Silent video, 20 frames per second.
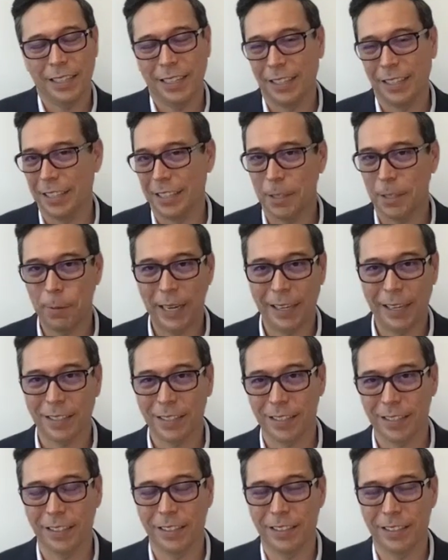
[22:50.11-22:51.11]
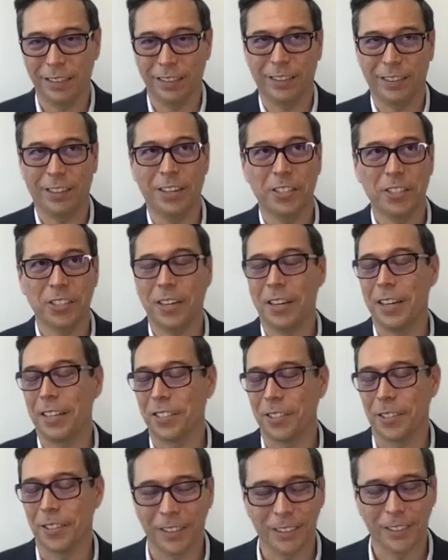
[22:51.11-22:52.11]
And in space, launch
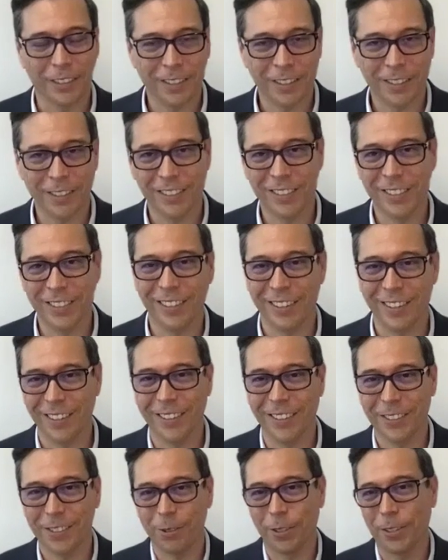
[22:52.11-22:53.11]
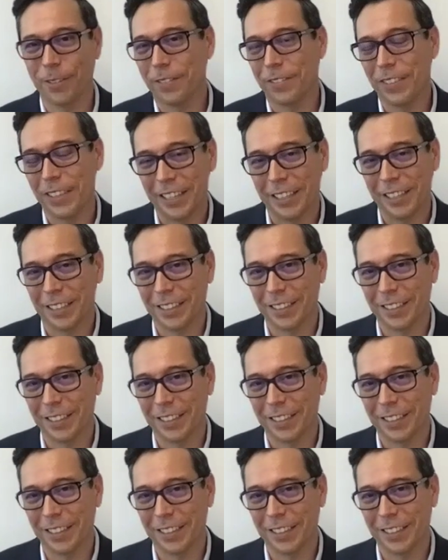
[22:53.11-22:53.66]
costs are all all sort of uh,